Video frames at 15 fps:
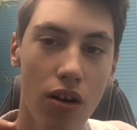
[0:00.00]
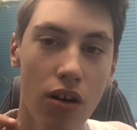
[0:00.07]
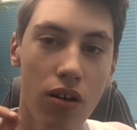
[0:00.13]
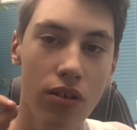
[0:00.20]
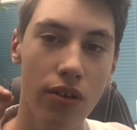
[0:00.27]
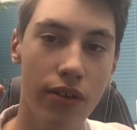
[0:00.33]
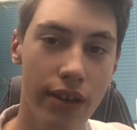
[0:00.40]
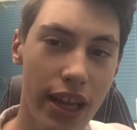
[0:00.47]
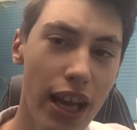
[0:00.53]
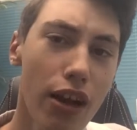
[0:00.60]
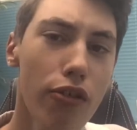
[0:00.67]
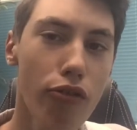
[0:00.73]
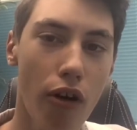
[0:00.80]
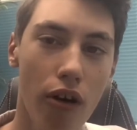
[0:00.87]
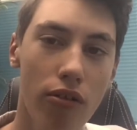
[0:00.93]
new
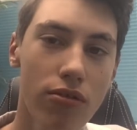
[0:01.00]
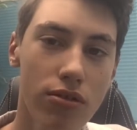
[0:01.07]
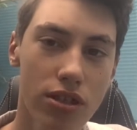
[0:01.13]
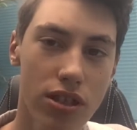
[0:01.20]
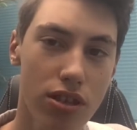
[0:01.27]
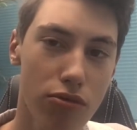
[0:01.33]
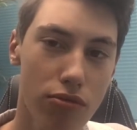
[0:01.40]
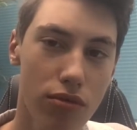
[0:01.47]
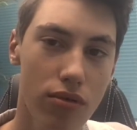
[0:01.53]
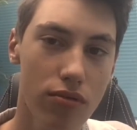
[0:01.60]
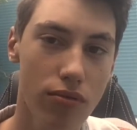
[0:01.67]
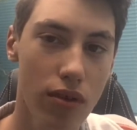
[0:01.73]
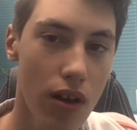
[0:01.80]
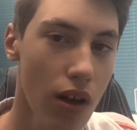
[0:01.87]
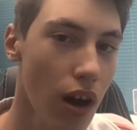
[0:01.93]
ones
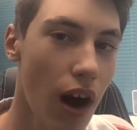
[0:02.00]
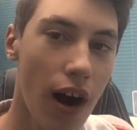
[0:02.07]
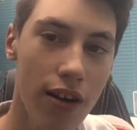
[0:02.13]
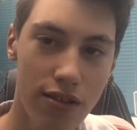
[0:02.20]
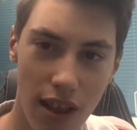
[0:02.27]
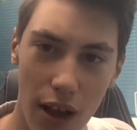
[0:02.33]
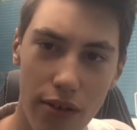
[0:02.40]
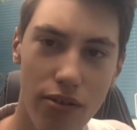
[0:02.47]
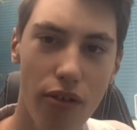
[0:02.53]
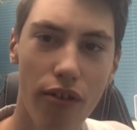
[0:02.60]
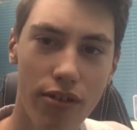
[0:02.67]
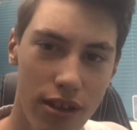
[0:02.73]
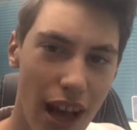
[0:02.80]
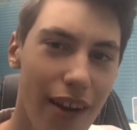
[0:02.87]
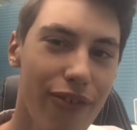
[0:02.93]
are
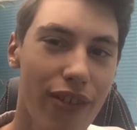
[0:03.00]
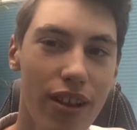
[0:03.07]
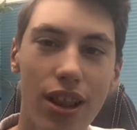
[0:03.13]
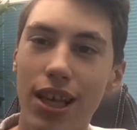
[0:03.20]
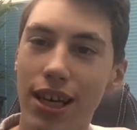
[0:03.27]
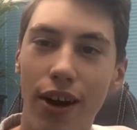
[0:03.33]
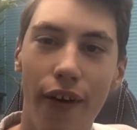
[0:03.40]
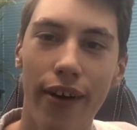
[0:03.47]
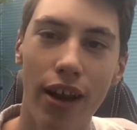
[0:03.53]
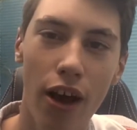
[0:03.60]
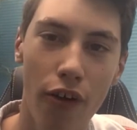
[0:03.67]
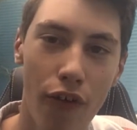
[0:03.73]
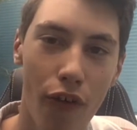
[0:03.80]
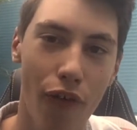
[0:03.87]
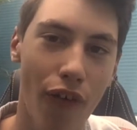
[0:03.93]
definitely going
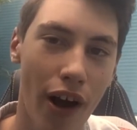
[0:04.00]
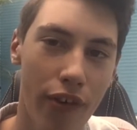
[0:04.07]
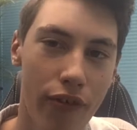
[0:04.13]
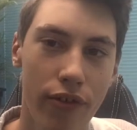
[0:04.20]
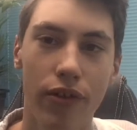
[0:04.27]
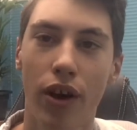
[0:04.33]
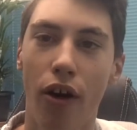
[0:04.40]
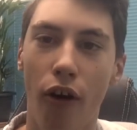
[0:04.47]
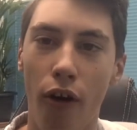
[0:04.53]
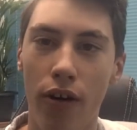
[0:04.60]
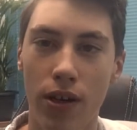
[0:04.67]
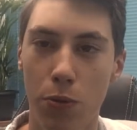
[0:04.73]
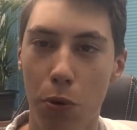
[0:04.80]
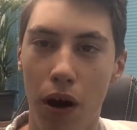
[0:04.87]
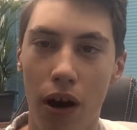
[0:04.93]
over 500
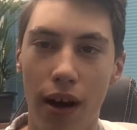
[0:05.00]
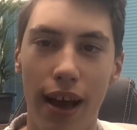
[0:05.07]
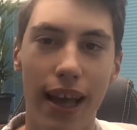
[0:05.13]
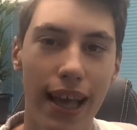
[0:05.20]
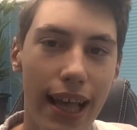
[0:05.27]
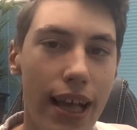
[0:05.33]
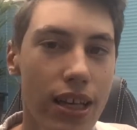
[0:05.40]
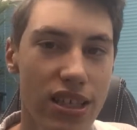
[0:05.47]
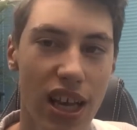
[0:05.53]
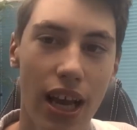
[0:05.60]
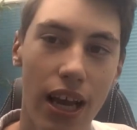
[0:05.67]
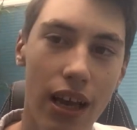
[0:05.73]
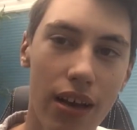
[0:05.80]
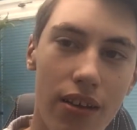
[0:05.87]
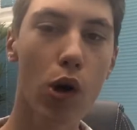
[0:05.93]
horsepower, easy.
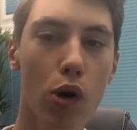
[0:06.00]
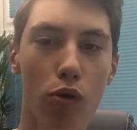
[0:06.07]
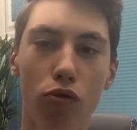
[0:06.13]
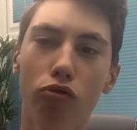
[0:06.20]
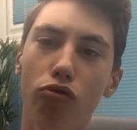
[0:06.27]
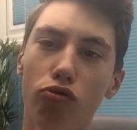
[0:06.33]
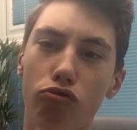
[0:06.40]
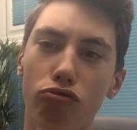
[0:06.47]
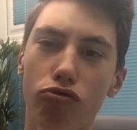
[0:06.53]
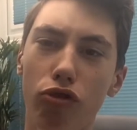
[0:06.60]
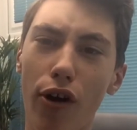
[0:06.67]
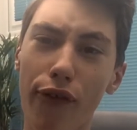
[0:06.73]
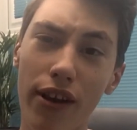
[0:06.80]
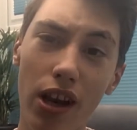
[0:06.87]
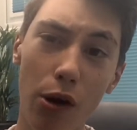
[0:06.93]

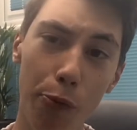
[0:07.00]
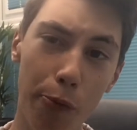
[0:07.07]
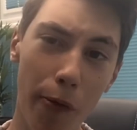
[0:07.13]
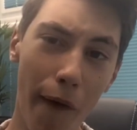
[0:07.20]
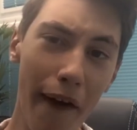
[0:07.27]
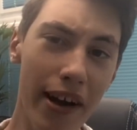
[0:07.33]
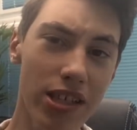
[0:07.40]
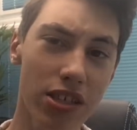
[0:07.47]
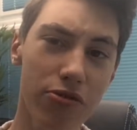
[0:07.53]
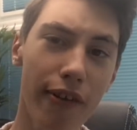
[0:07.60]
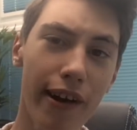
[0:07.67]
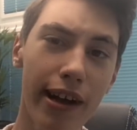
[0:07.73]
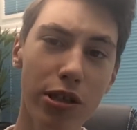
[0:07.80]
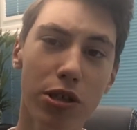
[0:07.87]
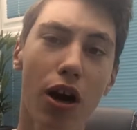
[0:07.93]
Within a price
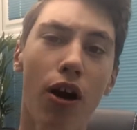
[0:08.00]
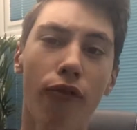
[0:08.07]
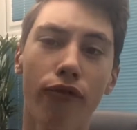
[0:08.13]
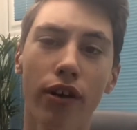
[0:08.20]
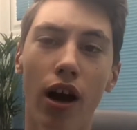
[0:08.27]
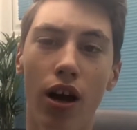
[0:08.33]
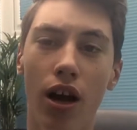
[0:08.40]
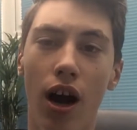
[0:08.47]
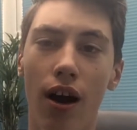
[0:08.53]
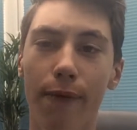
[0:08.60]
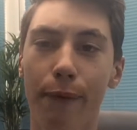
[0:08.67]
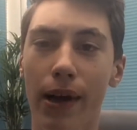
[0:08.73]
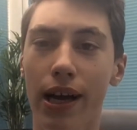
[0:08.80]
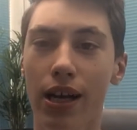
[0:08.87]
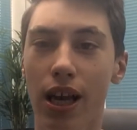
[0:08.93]
range of your car
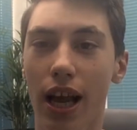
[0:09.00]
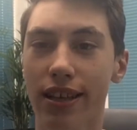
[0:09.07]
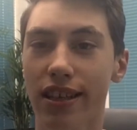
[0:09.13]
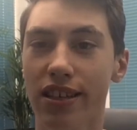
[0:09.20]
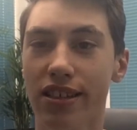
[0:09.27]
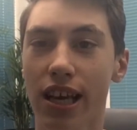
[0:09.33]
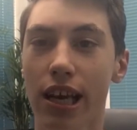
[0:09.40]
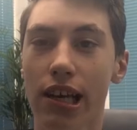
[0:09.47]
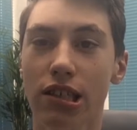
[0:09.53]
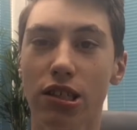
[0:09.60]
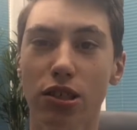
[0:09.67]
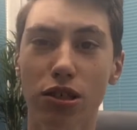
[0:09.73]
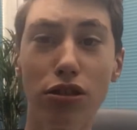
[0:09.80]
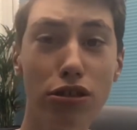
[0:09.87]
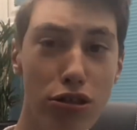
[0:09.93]
being classed as a
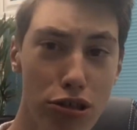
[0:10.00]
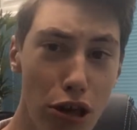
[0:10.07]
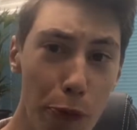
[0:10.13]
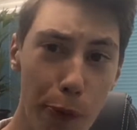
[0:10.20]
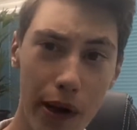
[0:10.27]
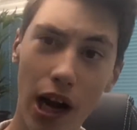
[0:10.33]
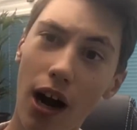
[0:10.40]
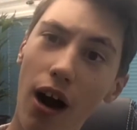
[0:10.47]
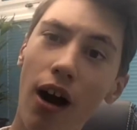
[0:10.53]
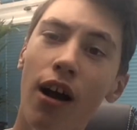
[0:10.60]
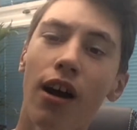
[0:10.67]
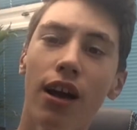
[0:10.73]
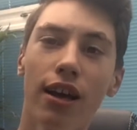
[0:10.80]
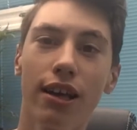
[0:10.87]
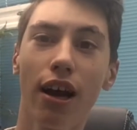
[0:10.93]
supercar,
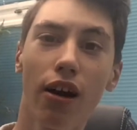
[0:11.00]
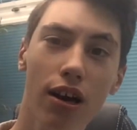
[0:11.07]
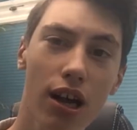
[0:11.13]
your